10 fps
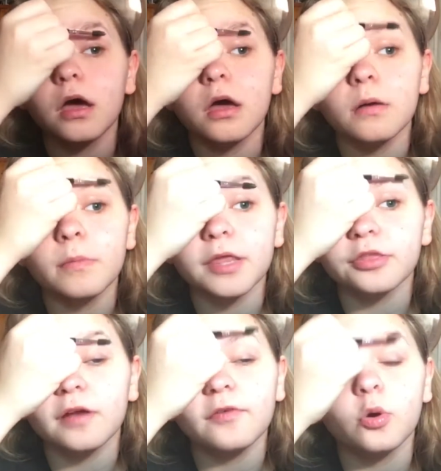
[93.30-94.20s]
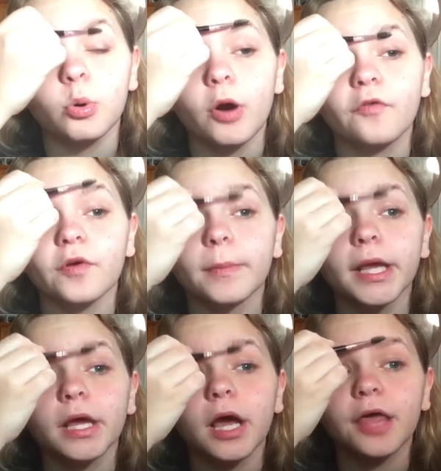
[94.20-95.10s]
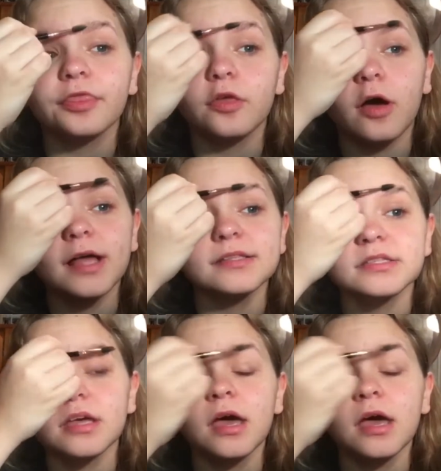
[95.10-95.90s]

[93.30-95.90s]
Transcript: But I thought of a quote for me. I thought,